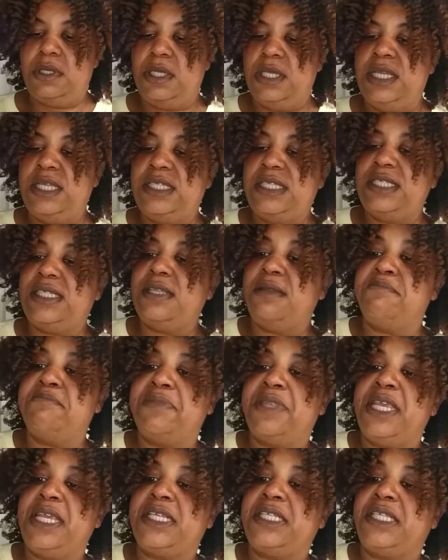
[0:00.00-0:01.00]
This is
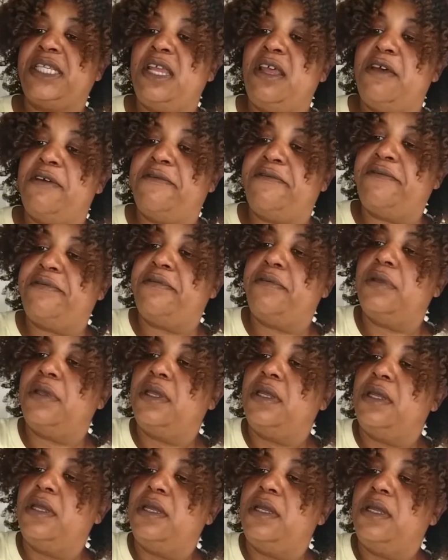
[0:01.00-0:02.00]
some thick stuff.
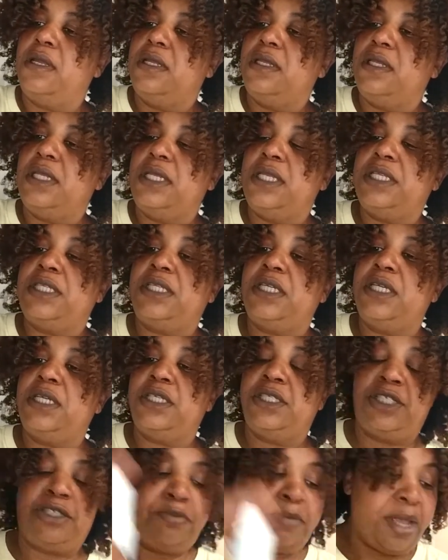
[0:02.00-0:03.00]
This
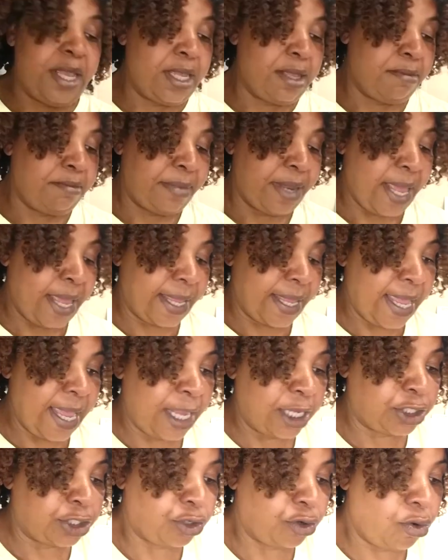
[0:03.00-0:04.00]
here Jamaican black
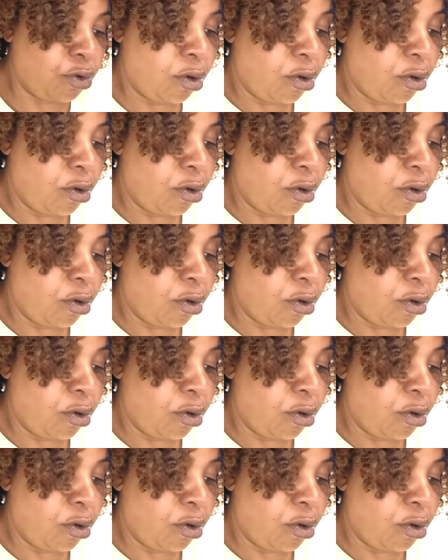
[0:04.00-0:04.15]
castor